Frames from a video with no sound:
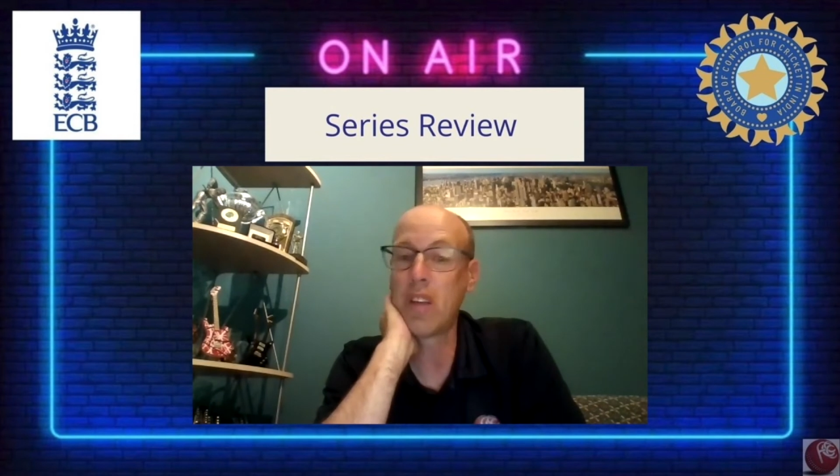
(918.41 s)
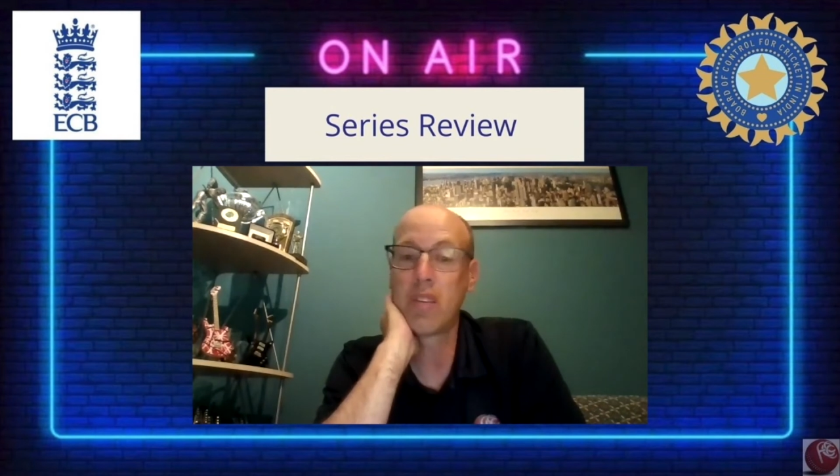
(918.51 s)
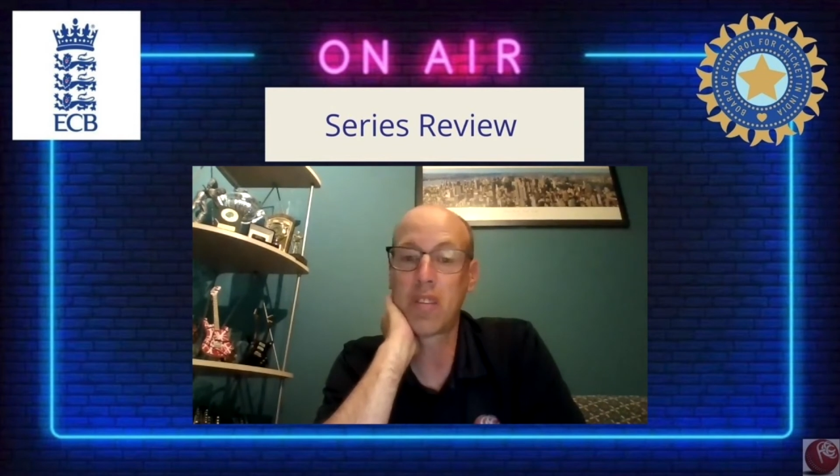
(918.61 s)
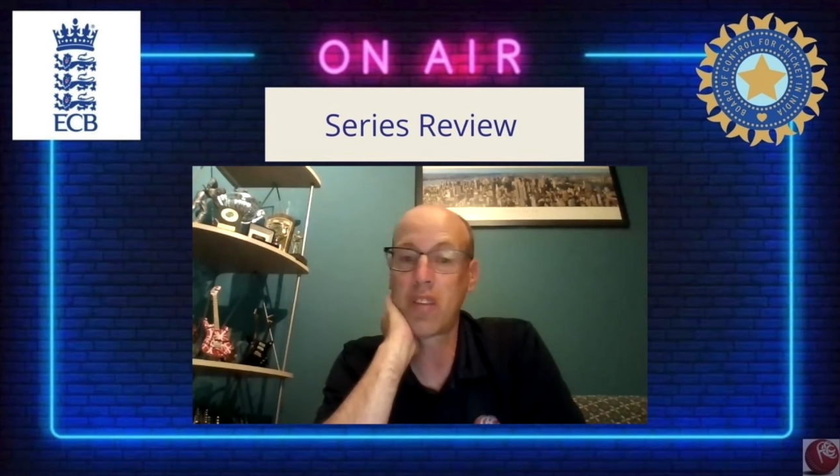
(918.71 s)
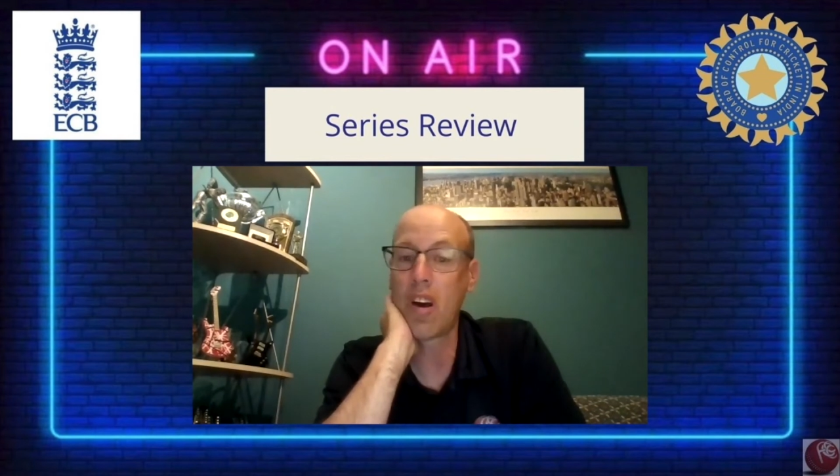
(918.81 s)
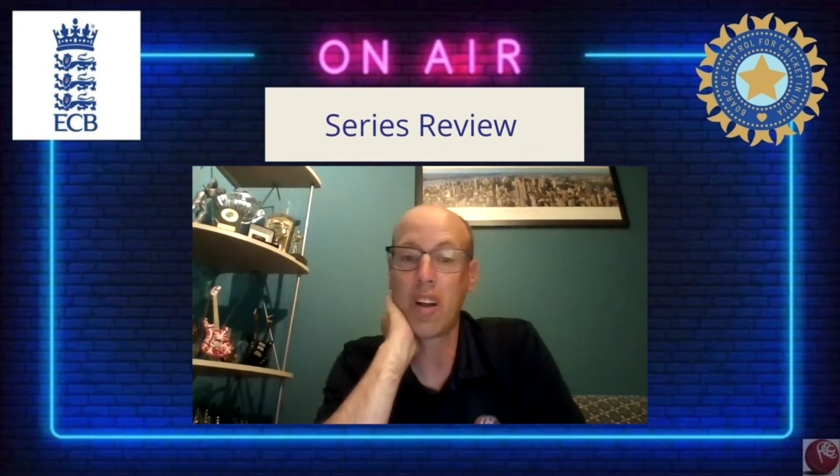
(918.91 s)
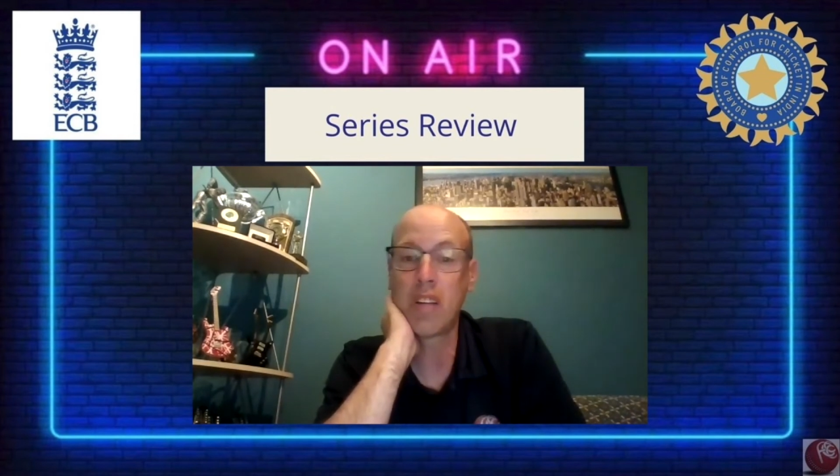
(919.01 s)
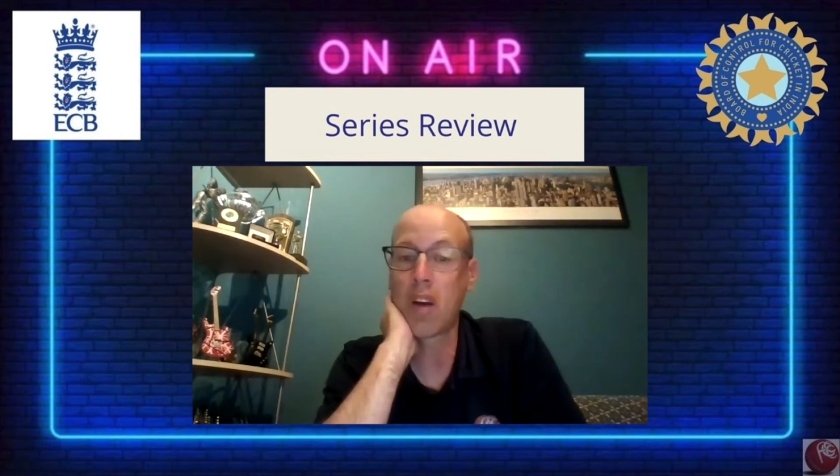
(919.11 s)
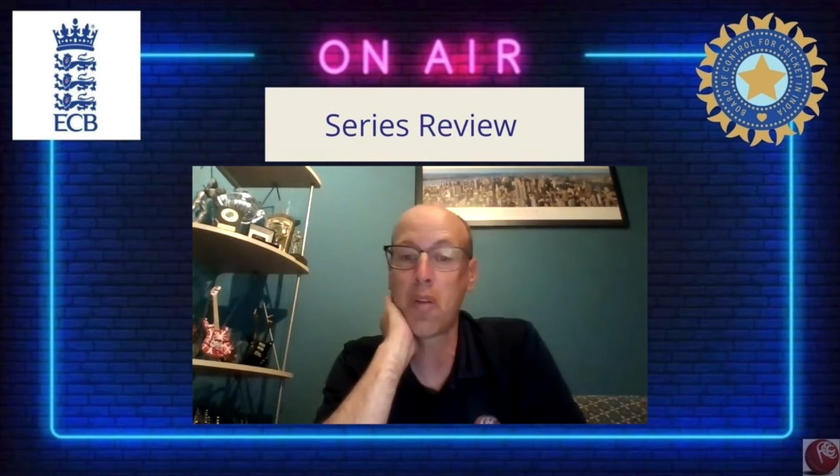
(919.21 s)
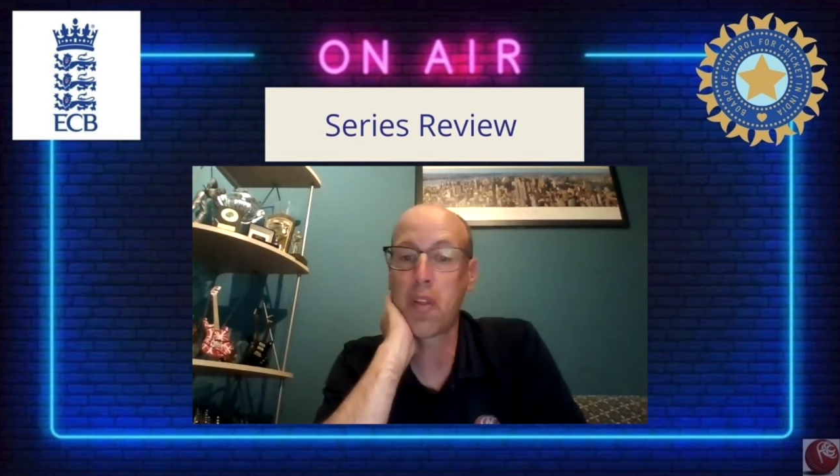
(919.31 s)
certainly
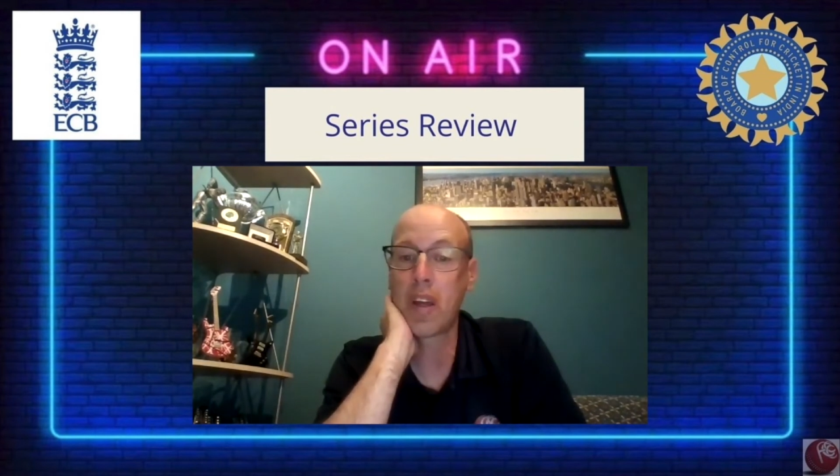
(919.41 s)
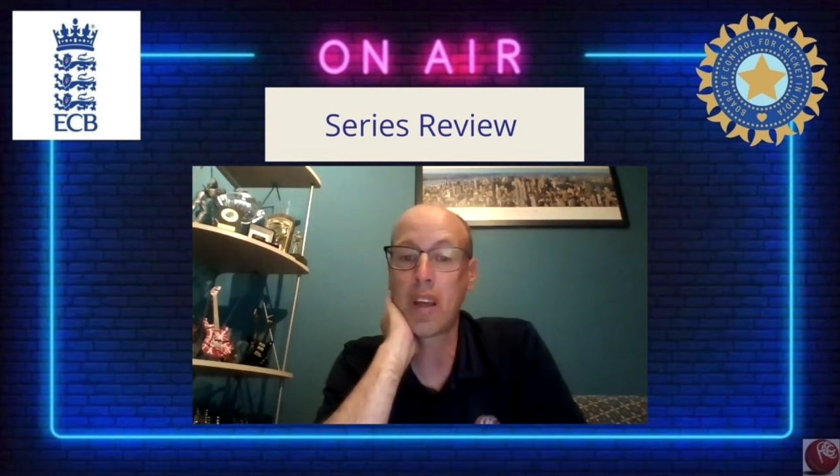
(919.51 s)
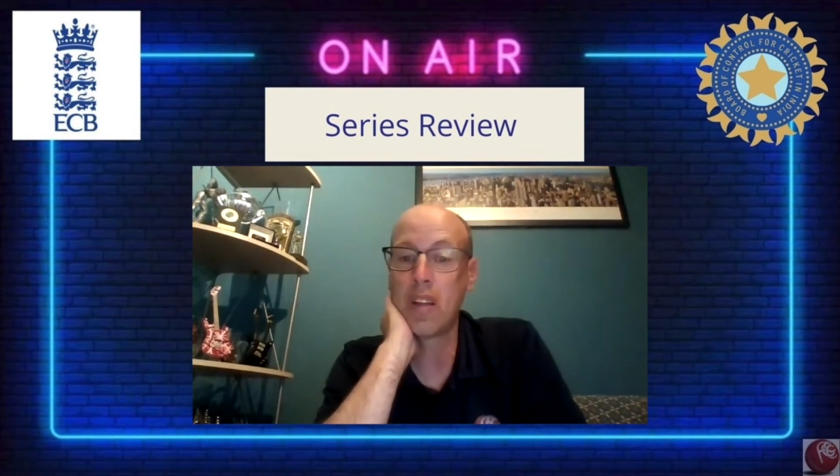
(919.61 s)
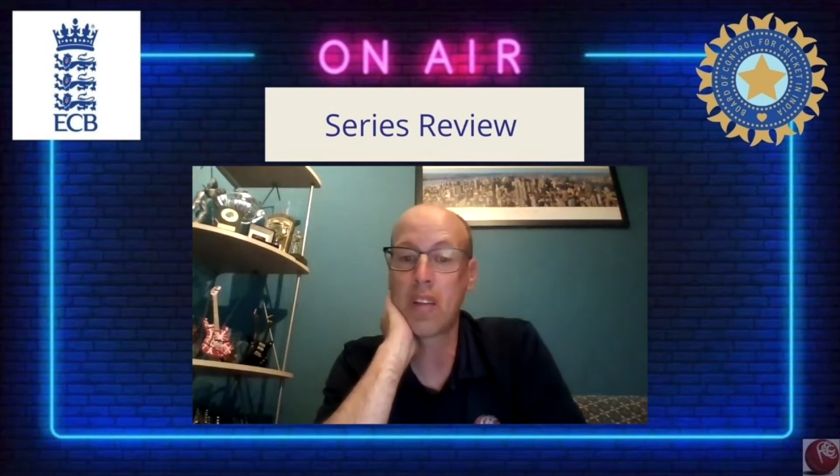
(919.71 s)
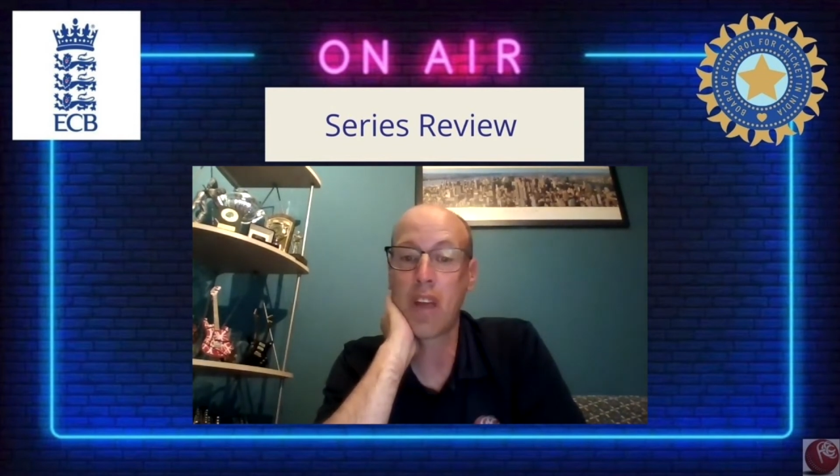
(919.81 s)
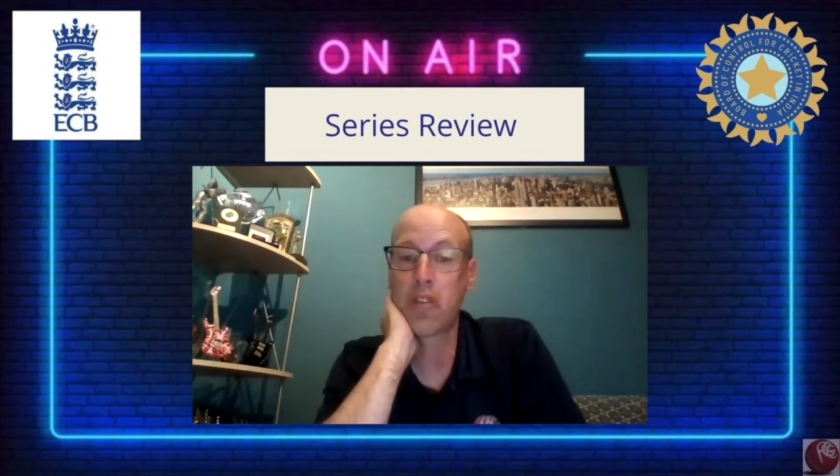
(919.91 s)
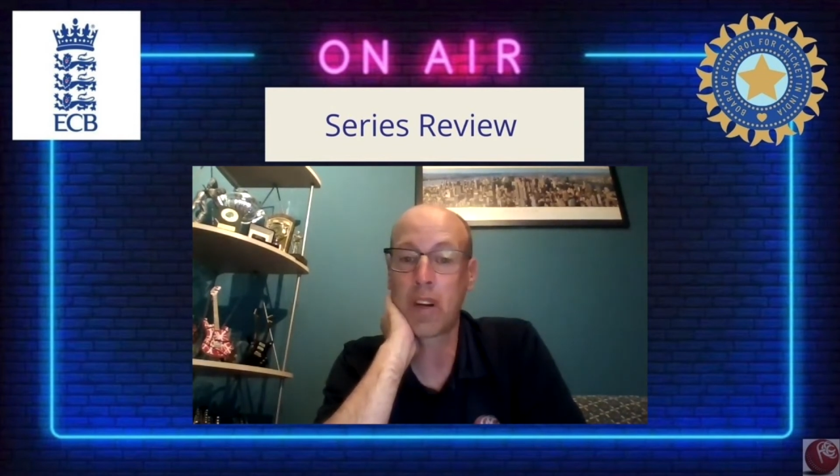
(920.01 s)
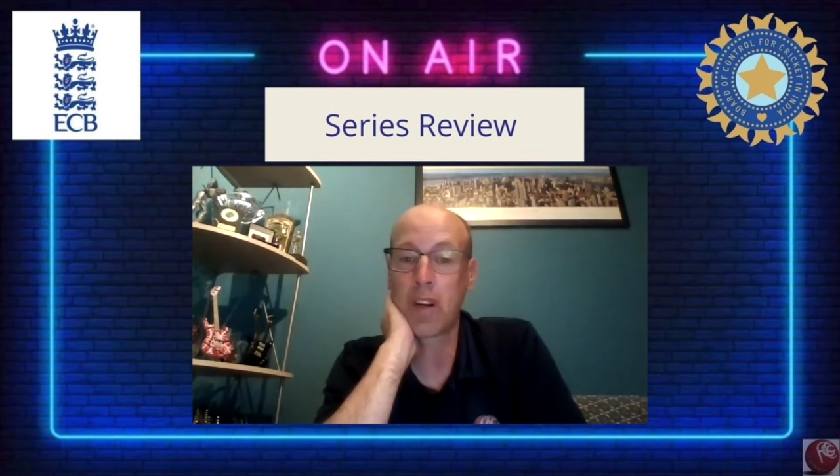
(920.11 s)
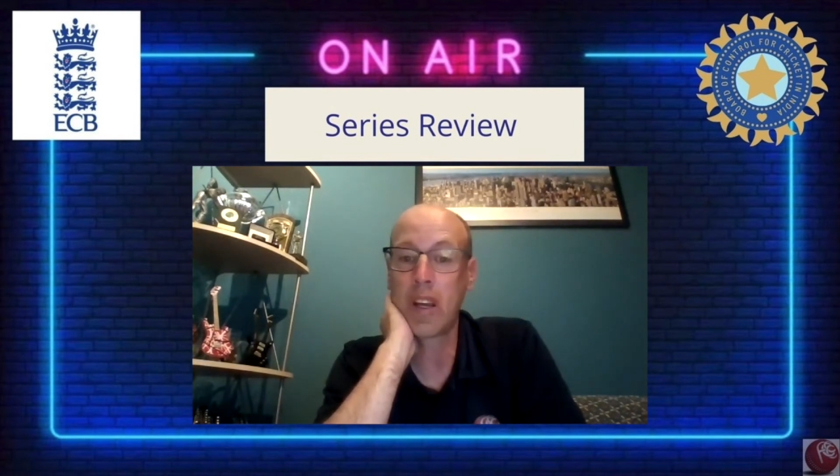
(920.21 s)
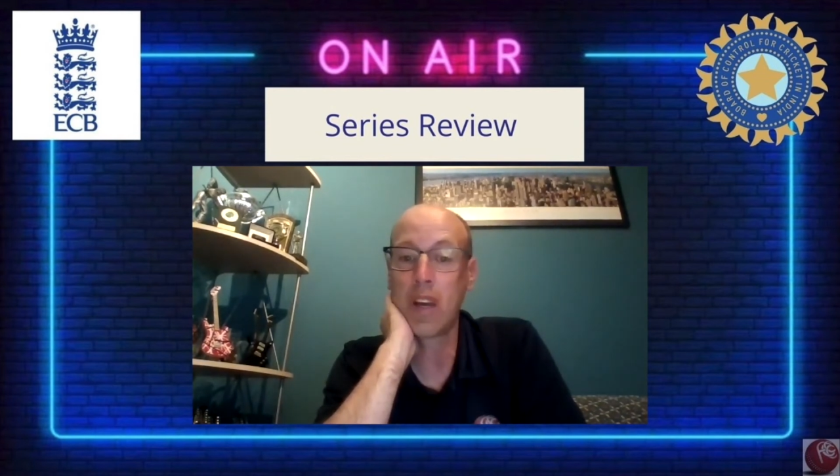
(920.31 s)
don't think in Test
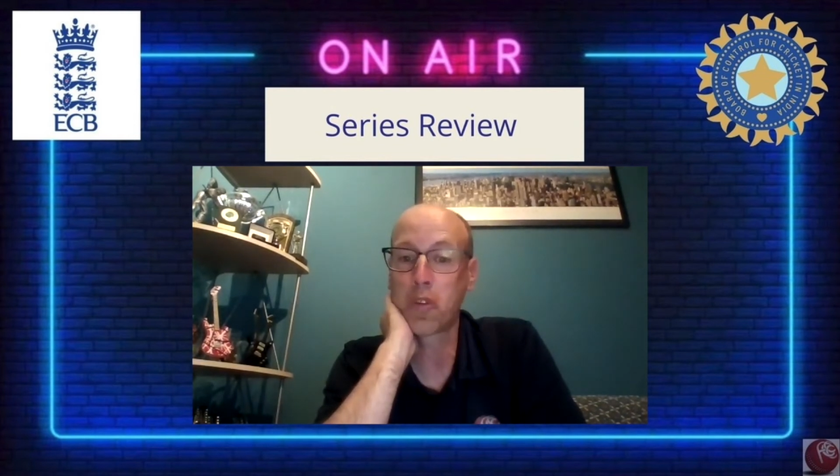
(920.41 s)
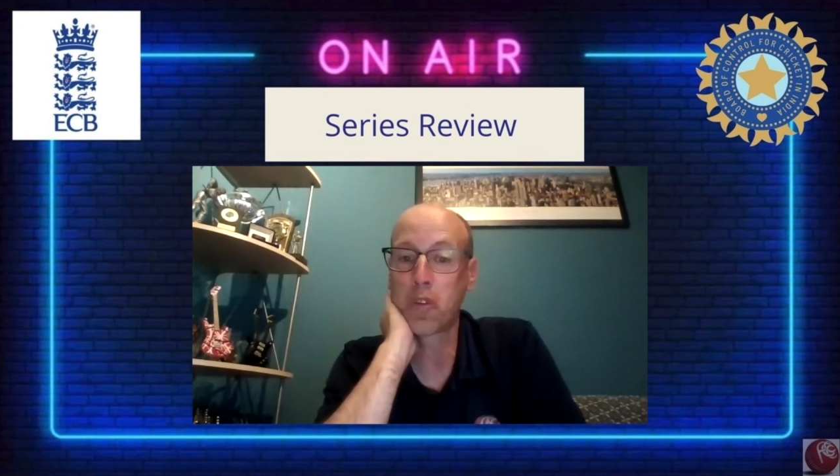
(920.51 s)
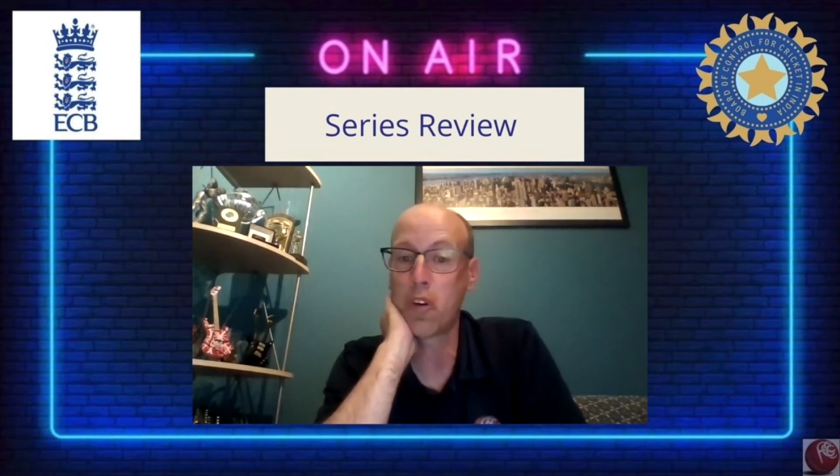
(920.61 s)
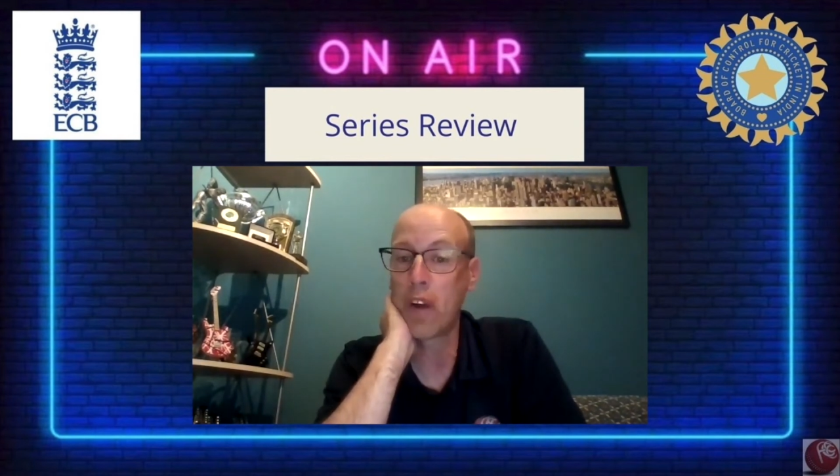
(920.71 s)
cricket he'll score